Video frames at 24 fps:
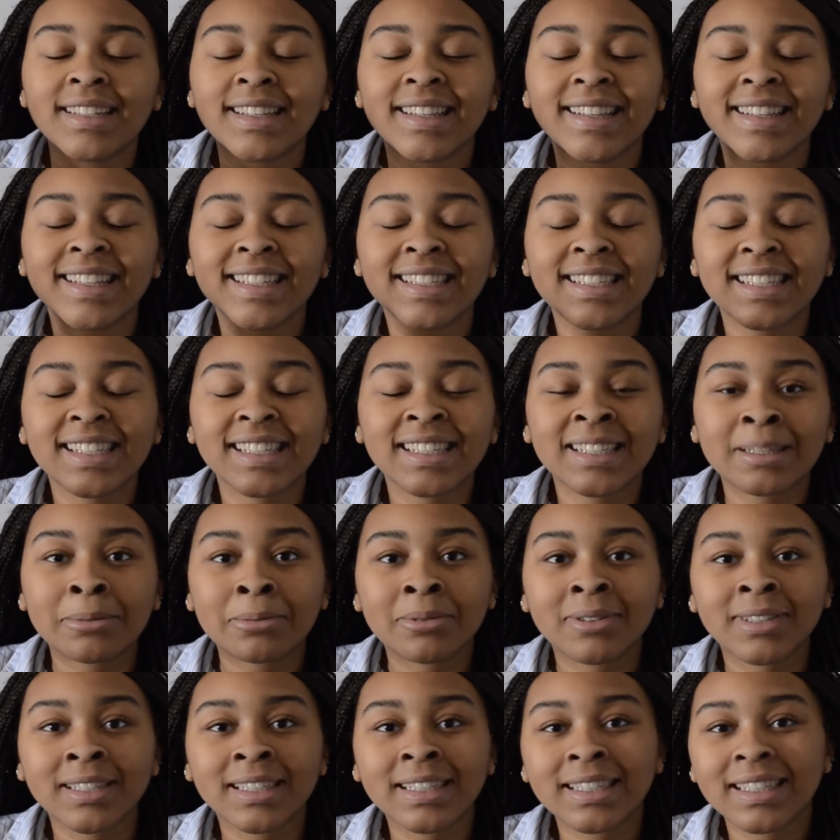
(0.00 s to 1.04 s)
the 6th
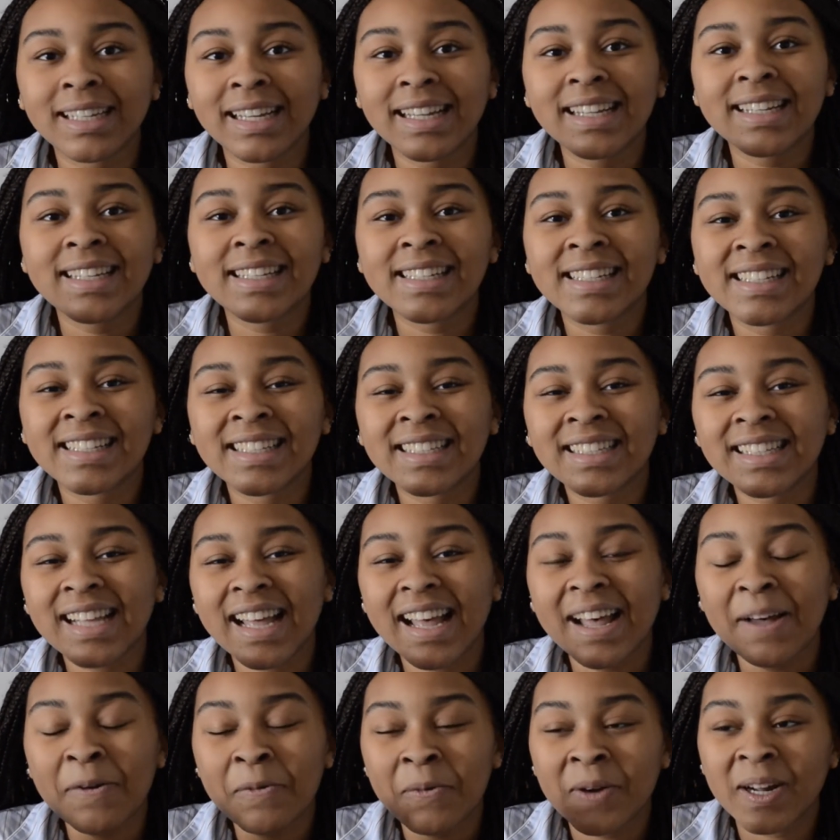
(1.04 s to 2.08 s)
one is
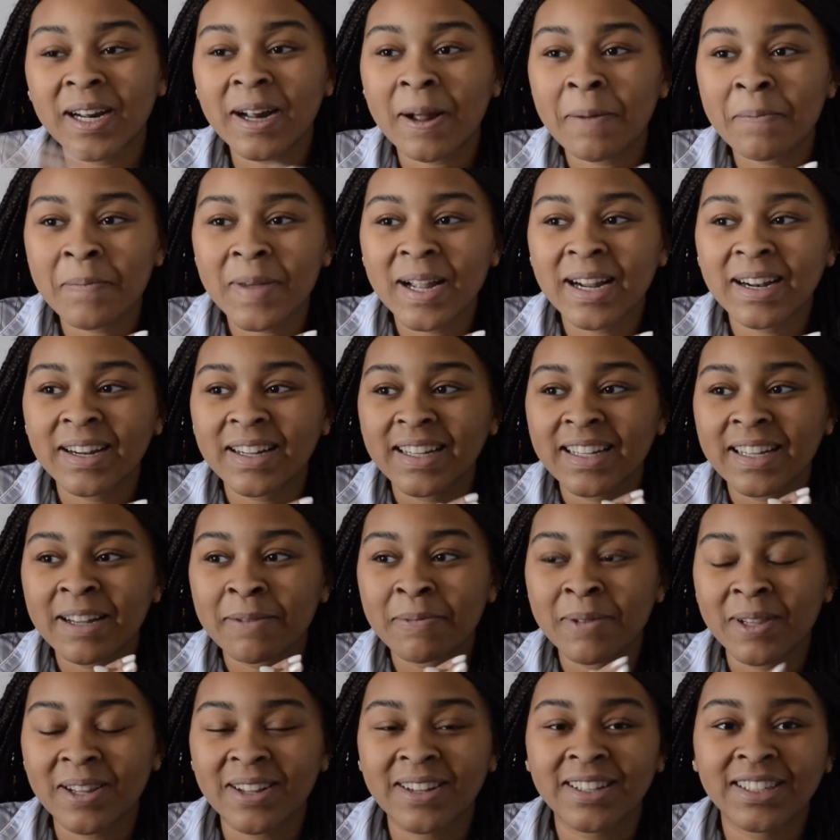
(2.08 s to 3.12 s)
where America
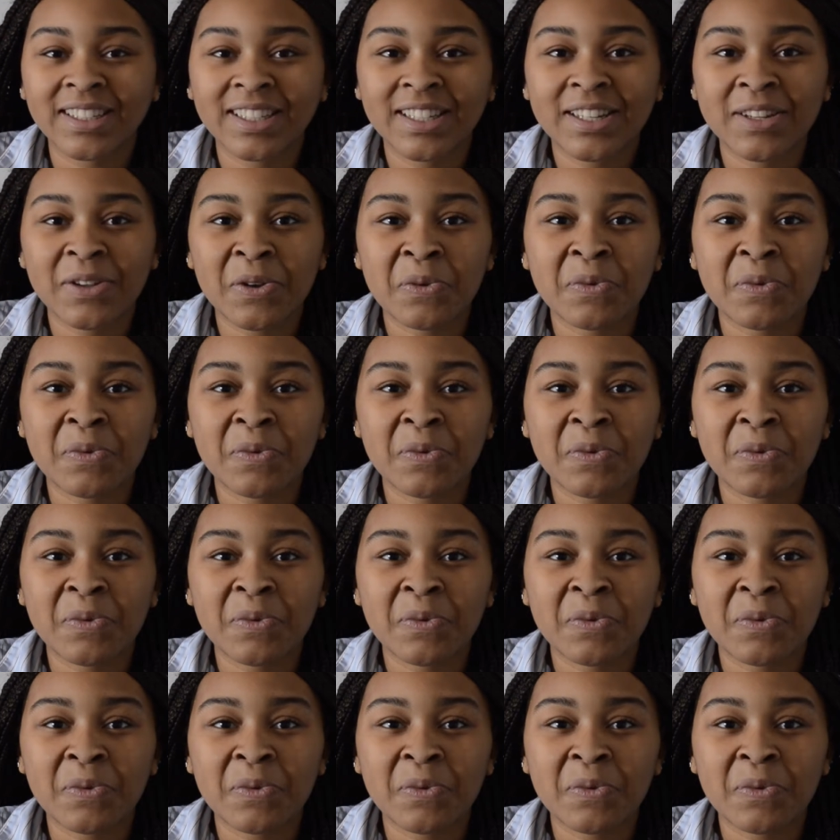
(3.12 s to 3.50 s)
belongs to,